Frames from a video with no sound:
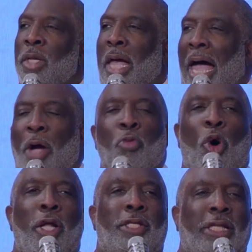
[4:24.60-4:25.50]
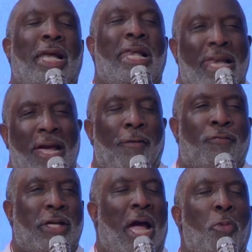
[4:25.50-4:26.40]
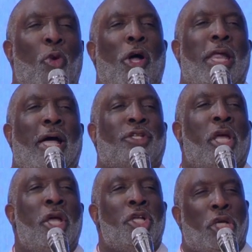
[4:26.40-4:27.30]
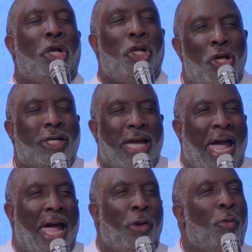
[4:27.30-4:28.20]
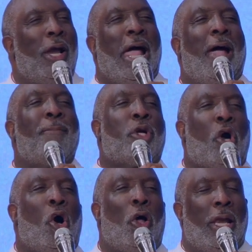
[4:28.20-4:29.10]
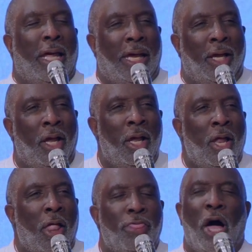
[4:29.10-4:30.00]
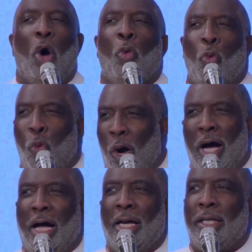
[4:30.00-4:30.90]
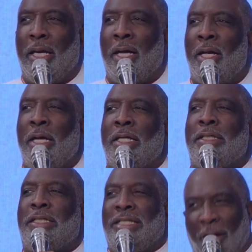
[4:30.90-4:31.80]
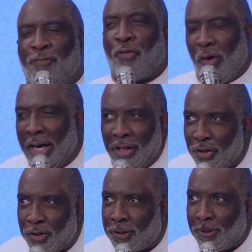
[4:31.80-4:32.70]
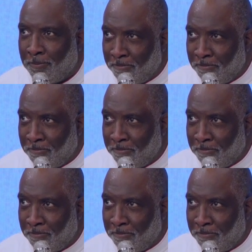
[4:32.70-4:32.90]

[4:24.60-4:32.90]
I want to lift, I want us to look at what I'm calling the one difference.